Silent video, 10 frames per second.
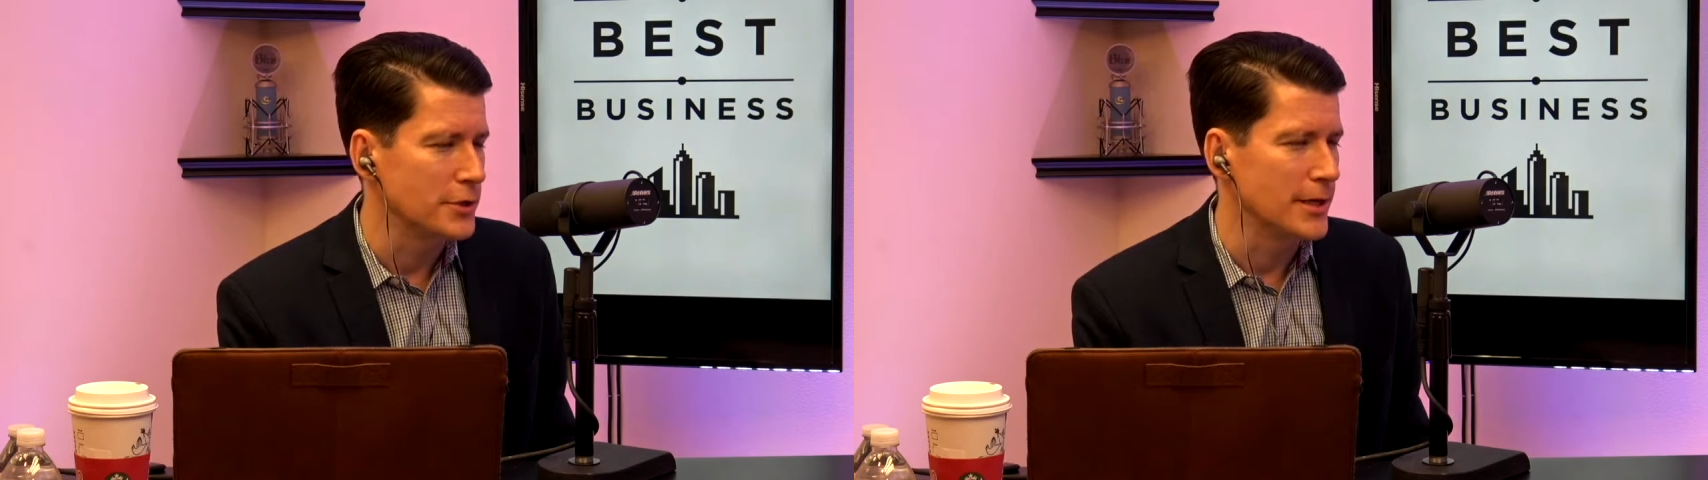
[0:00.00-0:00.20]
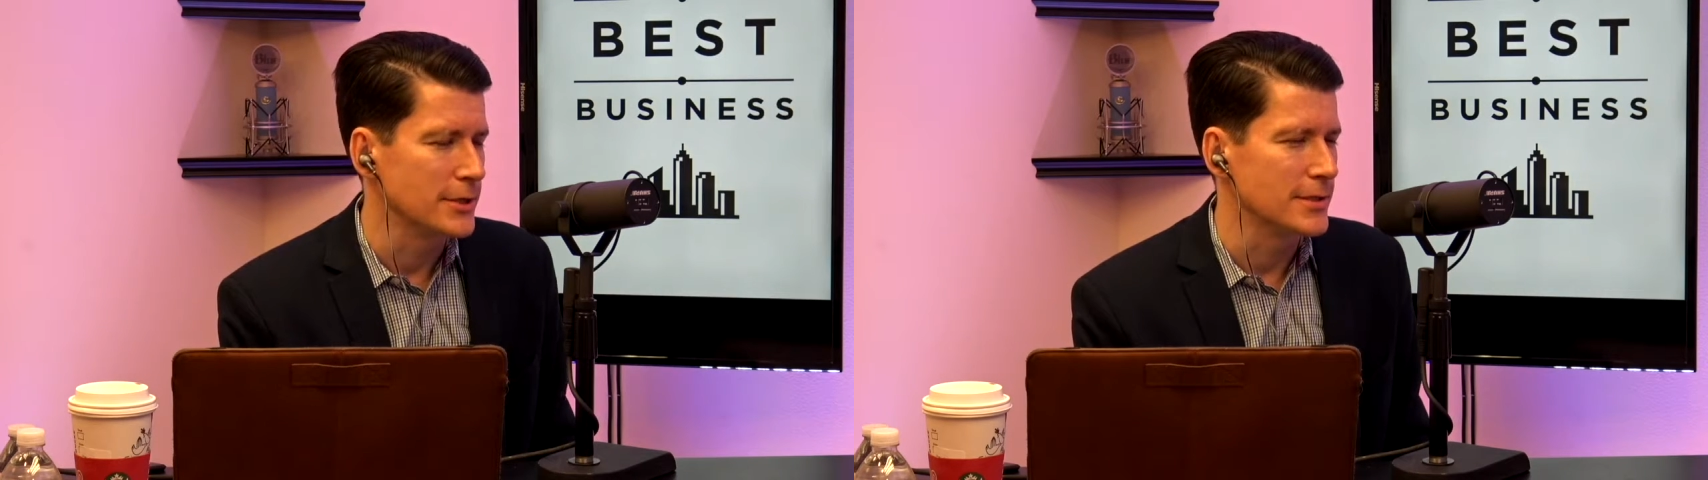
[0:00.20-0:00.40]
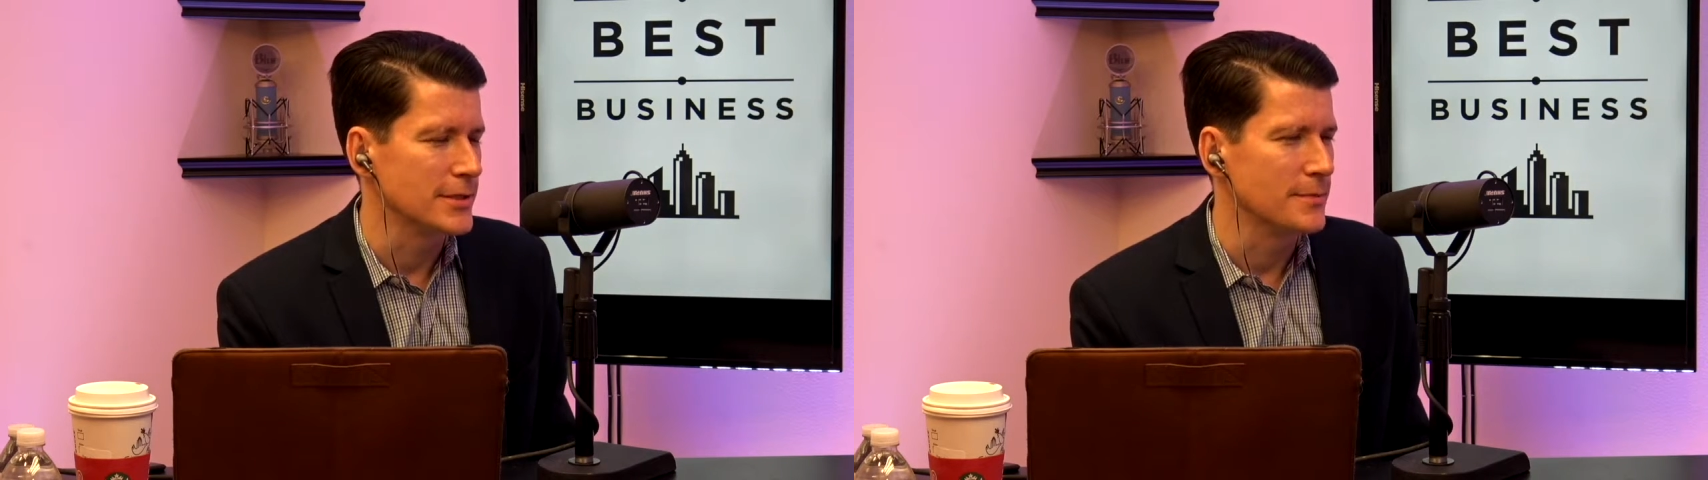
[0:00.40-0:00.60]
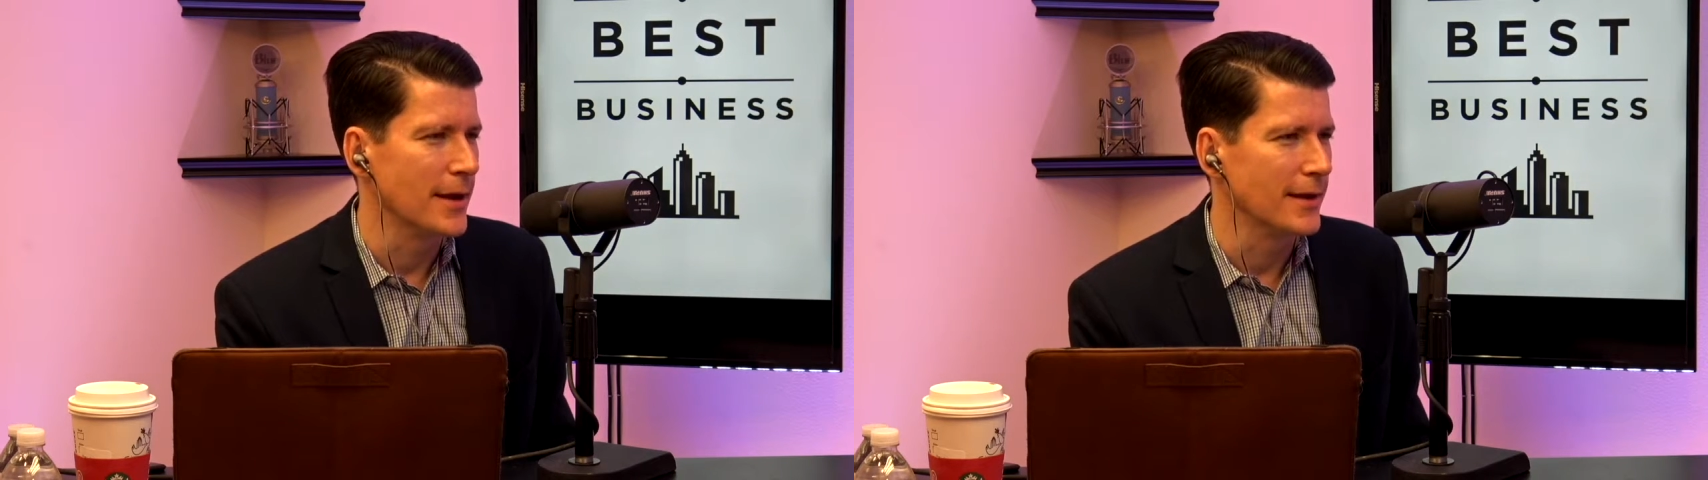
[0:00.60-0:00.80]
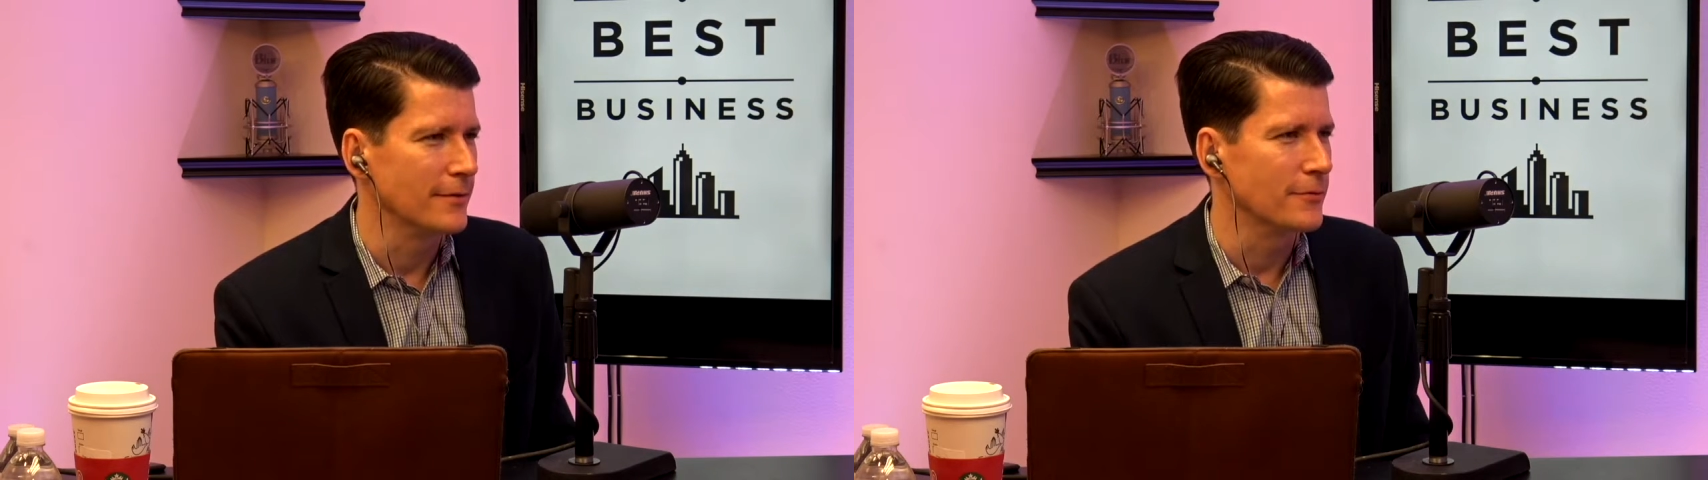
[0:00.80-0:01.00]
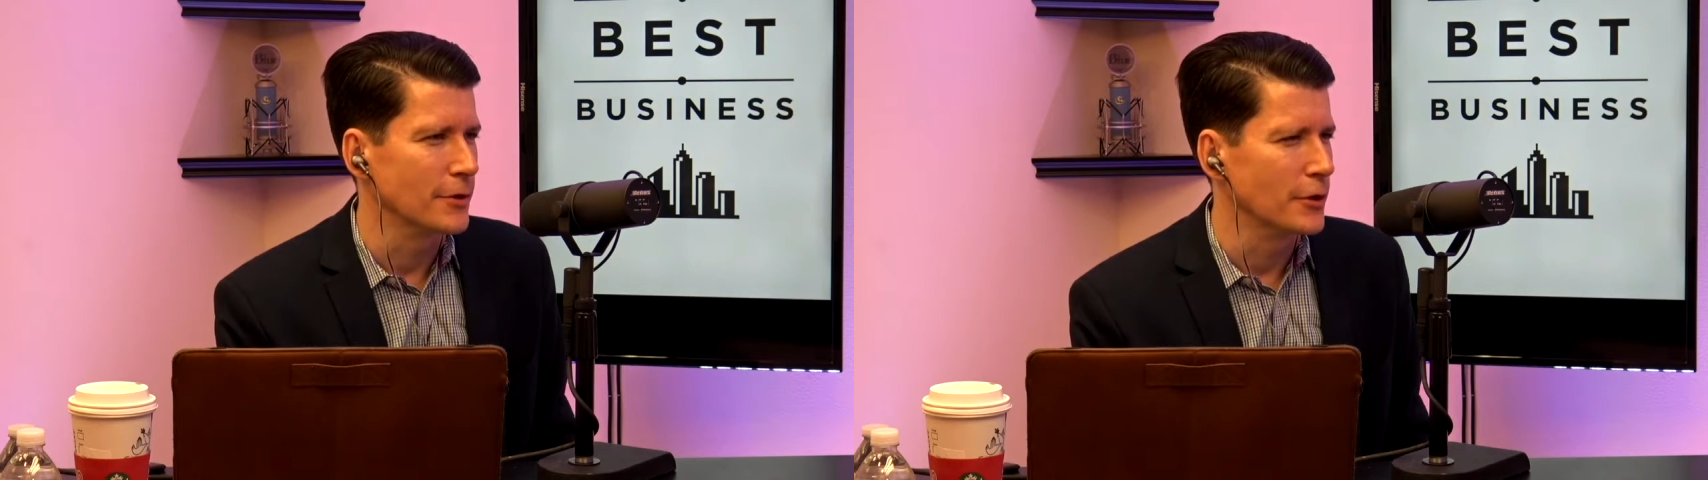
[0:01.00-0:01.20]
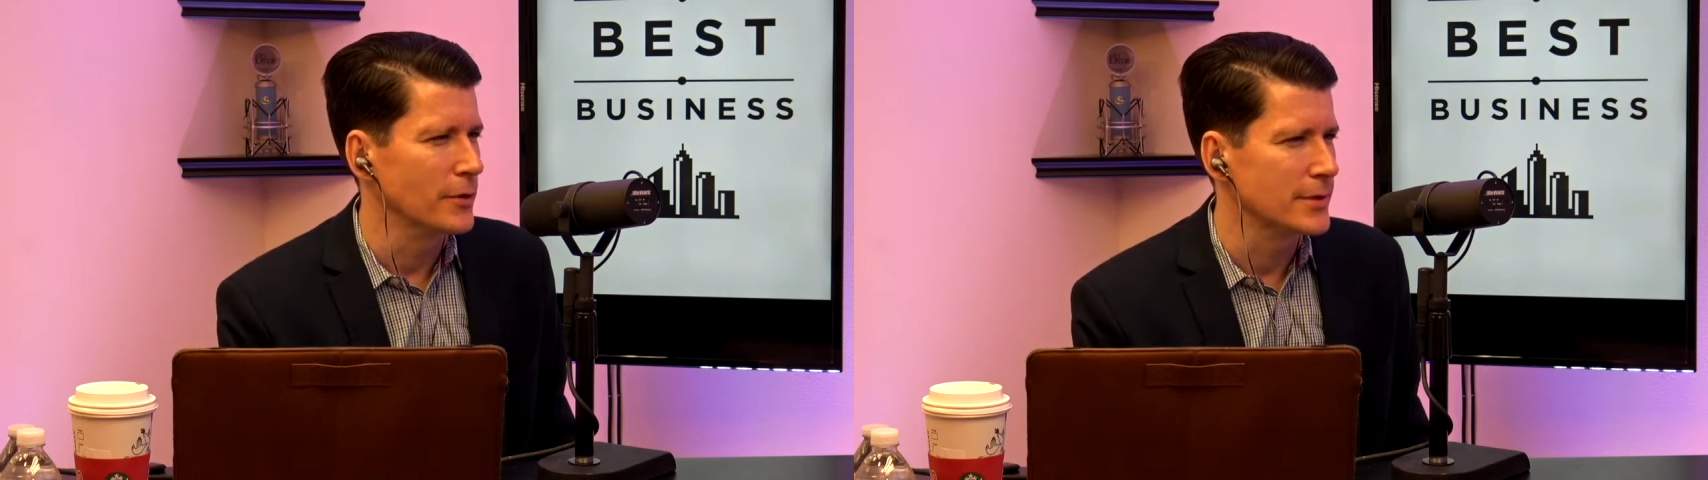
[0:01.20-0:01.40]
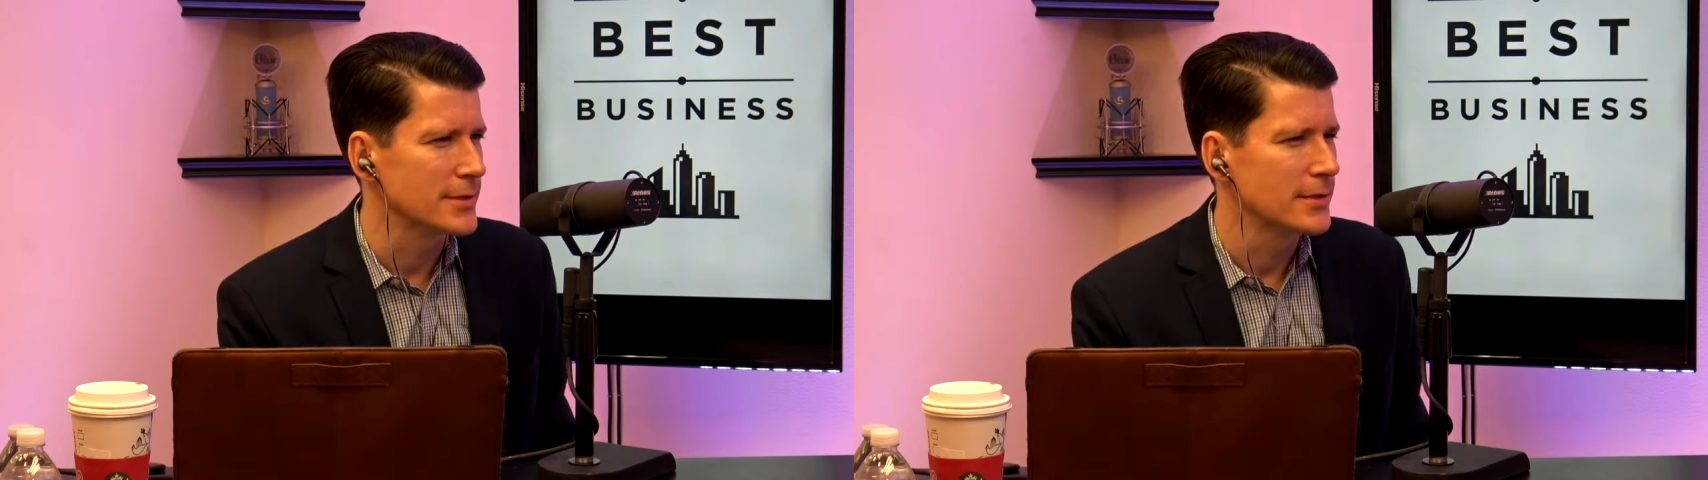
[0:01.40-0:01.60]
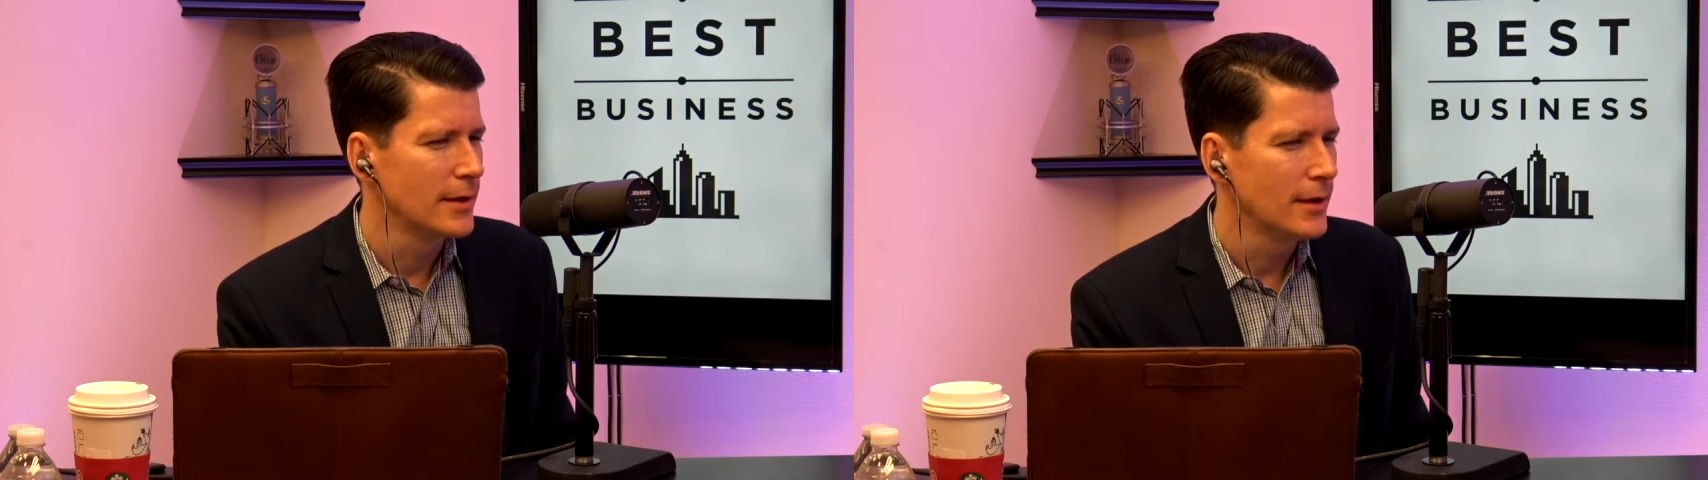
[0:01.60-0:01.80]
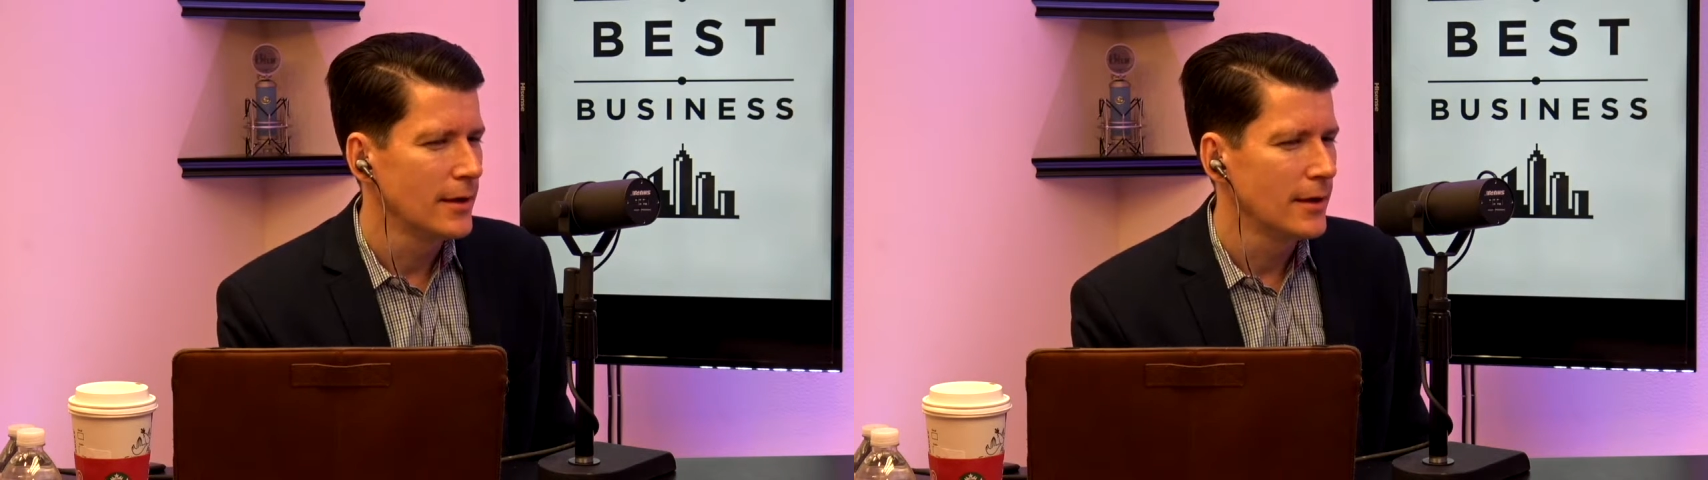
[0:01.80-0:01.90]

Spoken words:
changes it's making for you, because